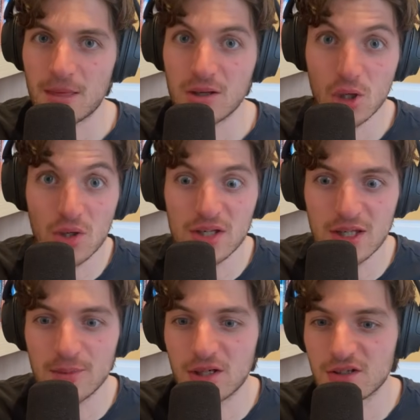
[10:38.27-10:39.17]

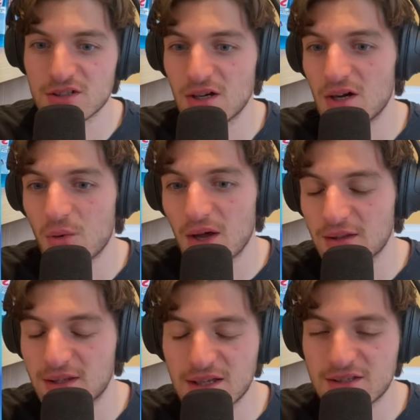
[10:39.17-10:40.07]
learning, because, well,
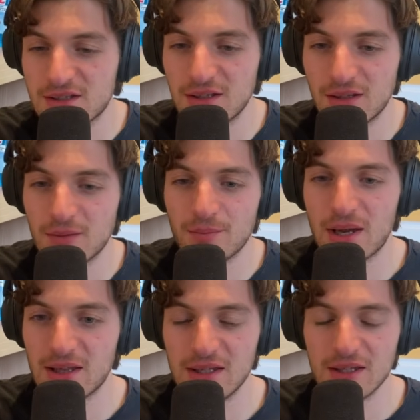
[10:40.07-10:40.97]
that's still
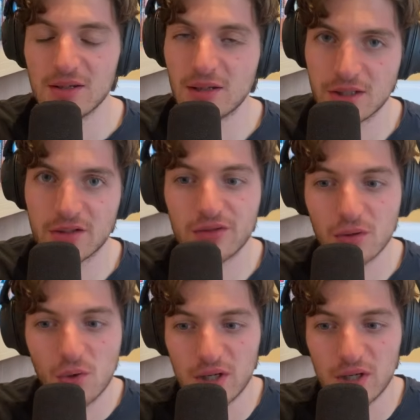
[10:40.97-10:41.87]
mainly a lot of
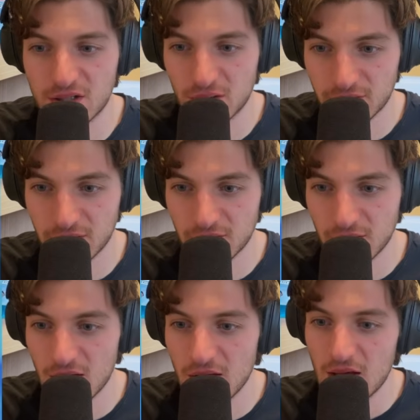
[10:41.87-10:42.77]
low quality contents.
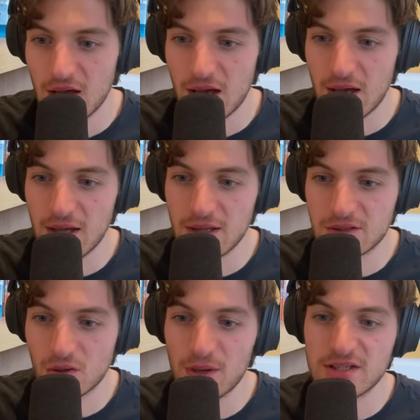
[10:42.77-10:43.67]
And
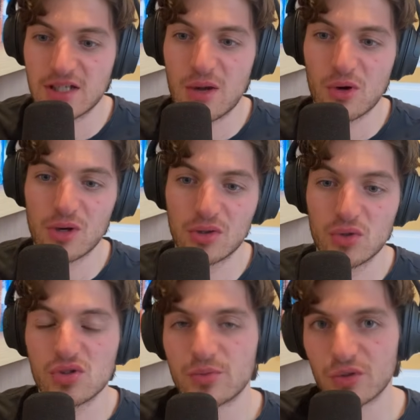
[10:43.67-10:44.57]
so basically we're going to
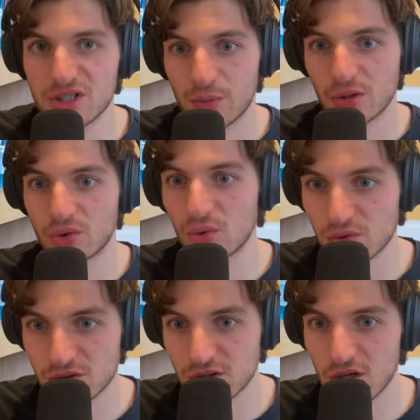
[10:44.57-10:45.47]
use multiple
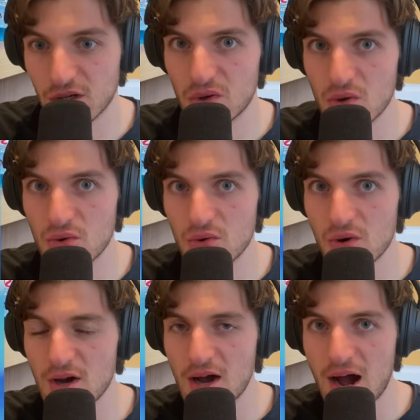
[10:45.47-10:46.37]
tools to
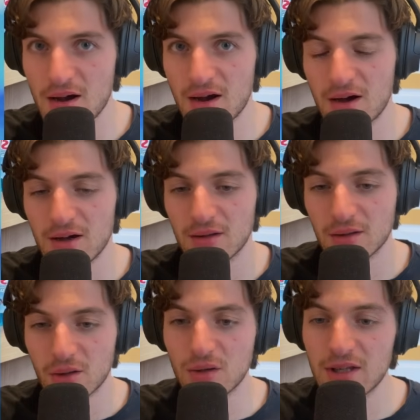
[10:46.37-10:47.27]

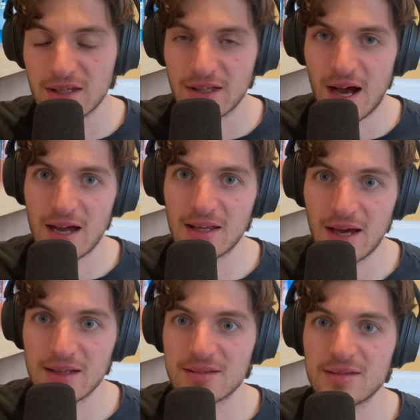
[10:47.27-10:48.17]
learn and
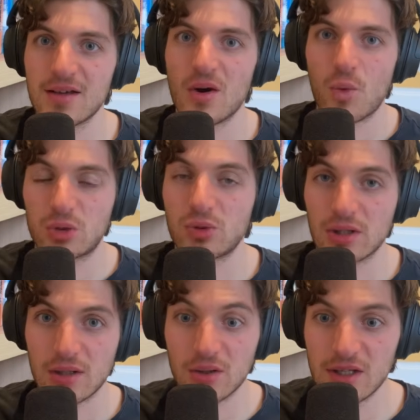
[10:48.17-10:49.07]
highlight what we're
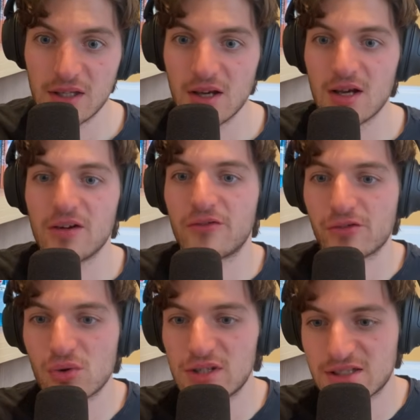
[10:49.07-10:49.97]
learning
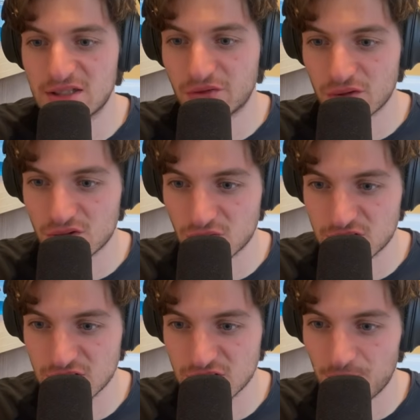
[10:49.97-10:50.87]
through these different
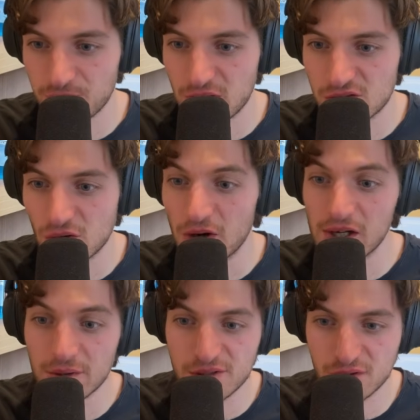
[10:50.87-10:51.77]
sources. So
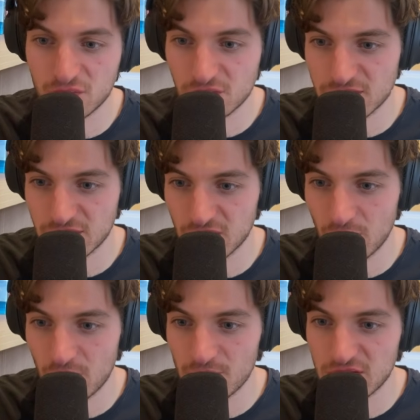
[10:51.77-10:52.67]
here is the tool setup.
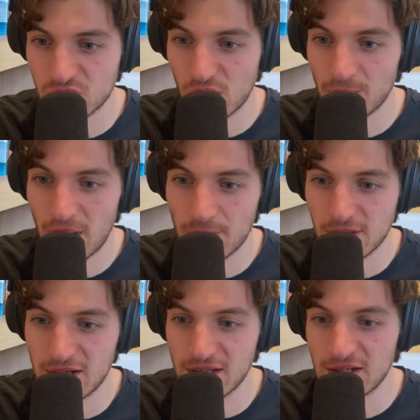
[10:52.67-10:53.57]
It's one
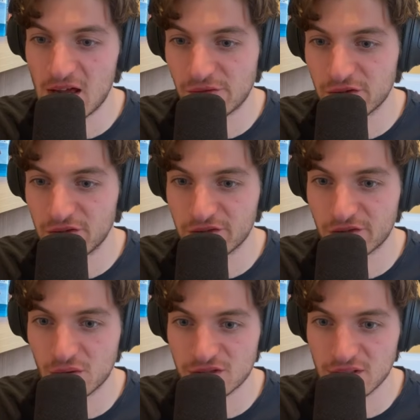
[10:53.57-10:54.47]
pipeline and everything
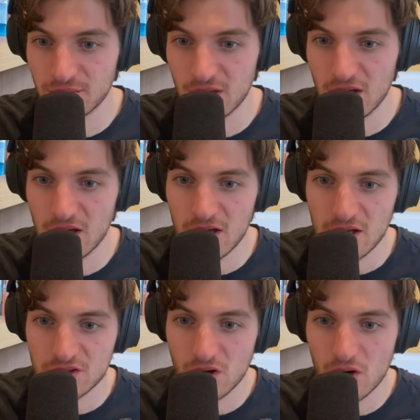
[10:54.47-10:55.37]
flows in.
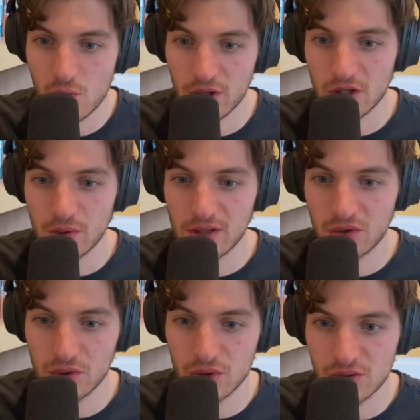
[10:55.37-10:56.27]
So we're going
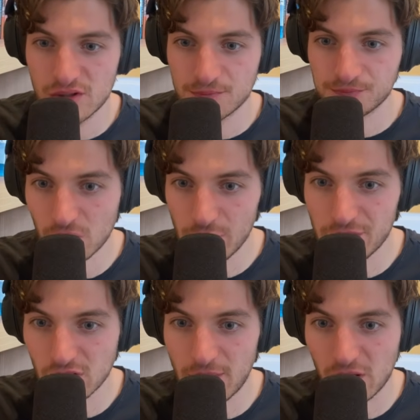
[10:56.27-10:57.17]
to use
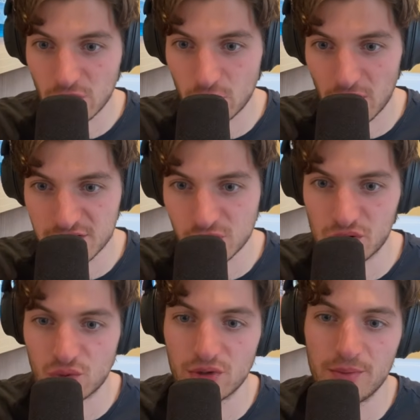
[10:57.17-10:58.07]
Reader by Readwise,
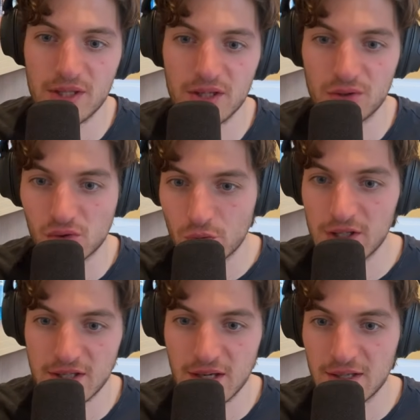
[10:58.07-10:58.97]
which will be your
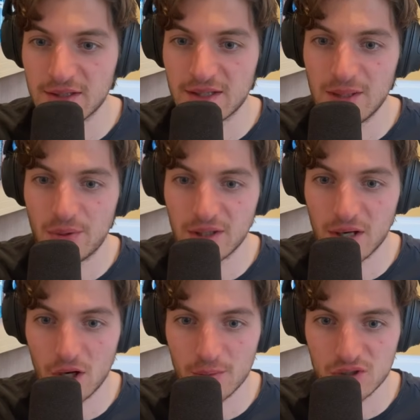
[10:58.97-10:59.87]
reading and clipping
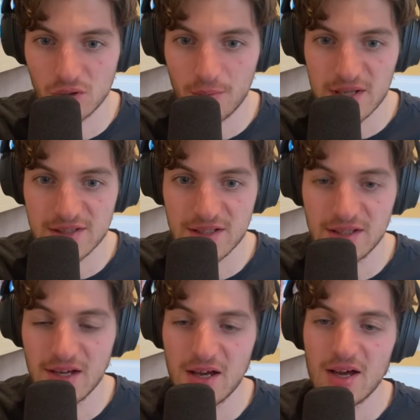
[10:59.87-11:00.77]
up. So
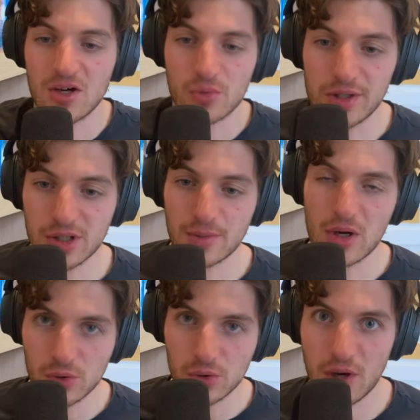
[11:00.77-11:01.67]
basically, Reader by
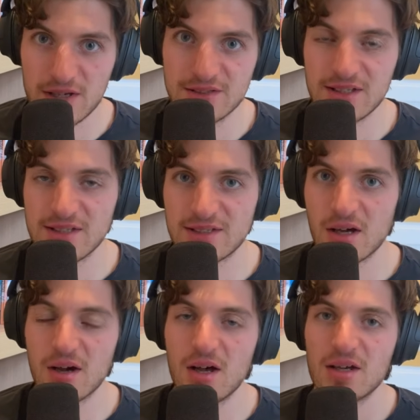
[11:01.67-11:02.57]
Readwise is
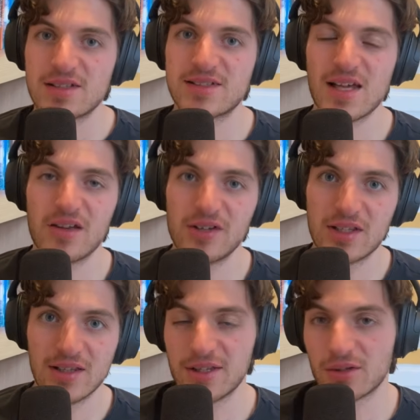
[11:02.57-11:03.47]
a save it
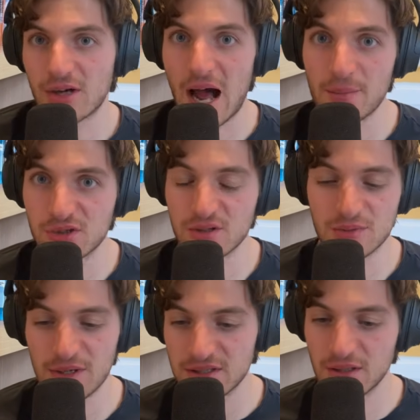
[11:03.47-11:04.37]
later app. So it's
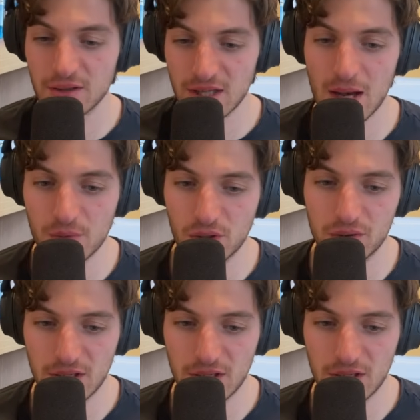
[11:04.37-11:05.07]
basically an app where you